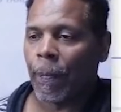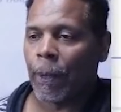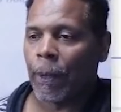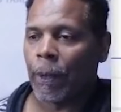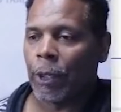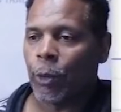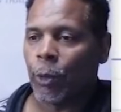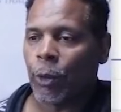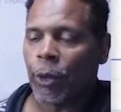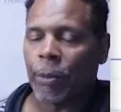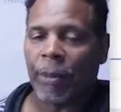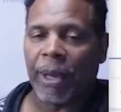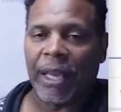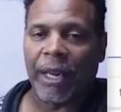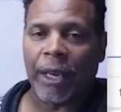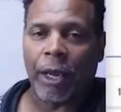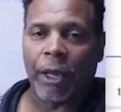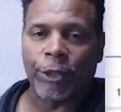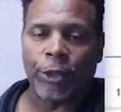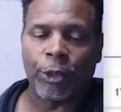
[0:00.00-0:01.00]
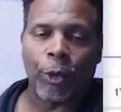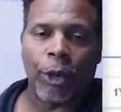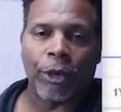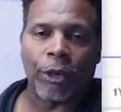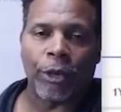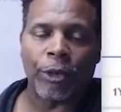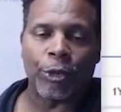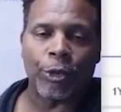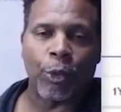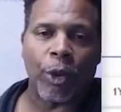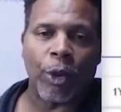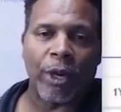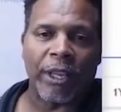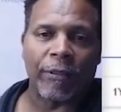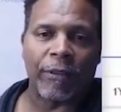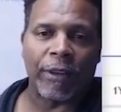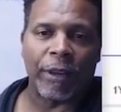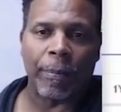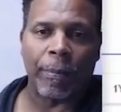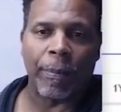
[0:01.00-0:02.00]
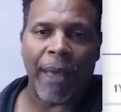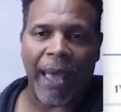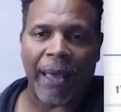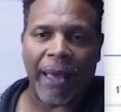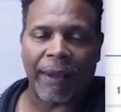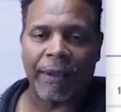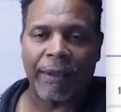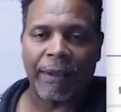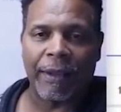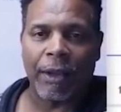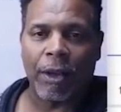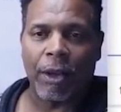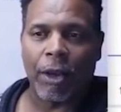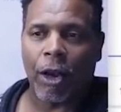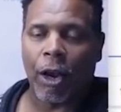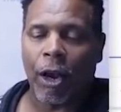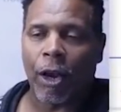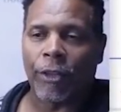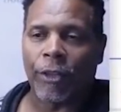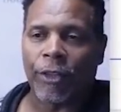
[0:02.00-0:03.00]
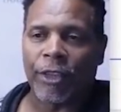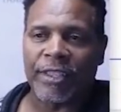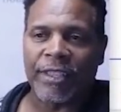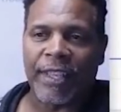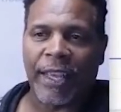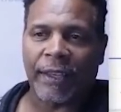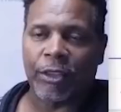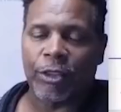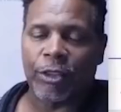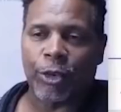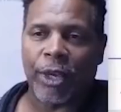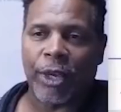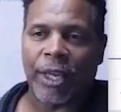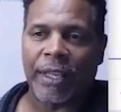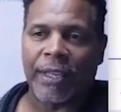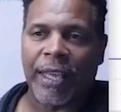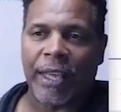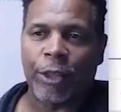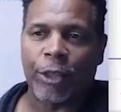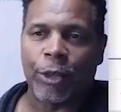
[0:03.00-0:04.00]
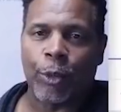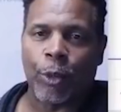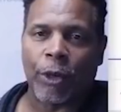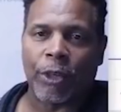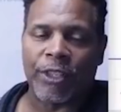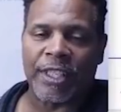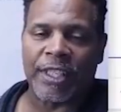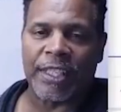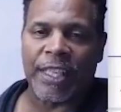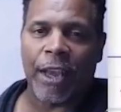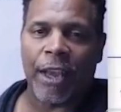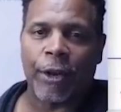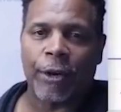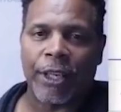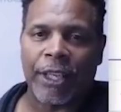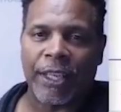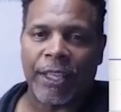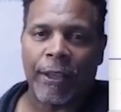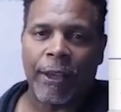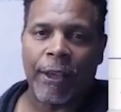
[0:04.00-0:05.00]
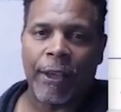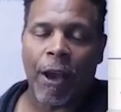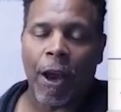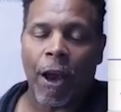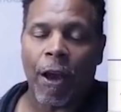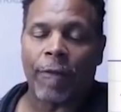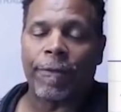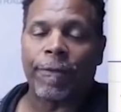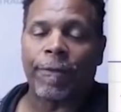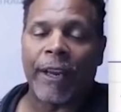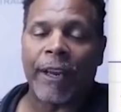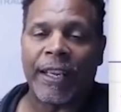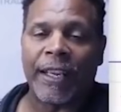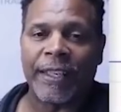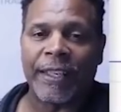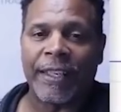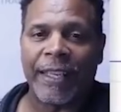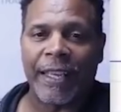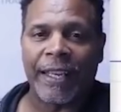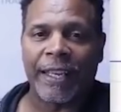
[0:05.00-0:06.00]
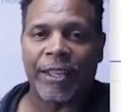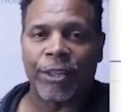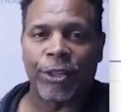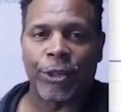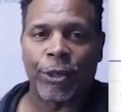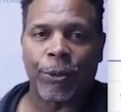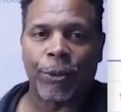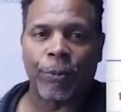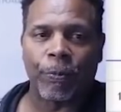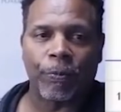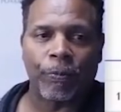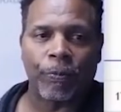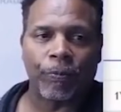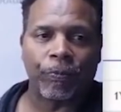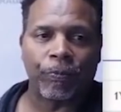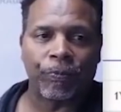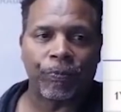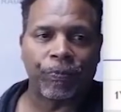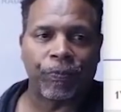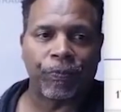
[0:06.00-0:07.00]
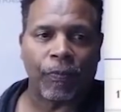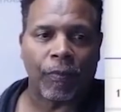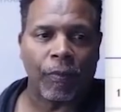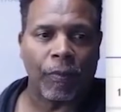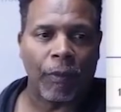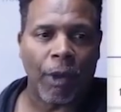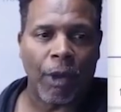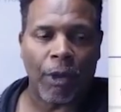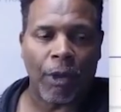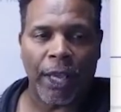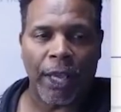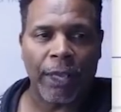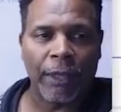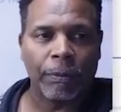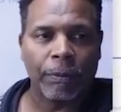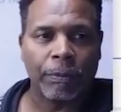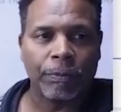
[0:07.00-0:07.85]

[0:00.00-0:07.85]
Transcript: You would have made 220 of it back on the second trade that you were afraid to get into. Okay.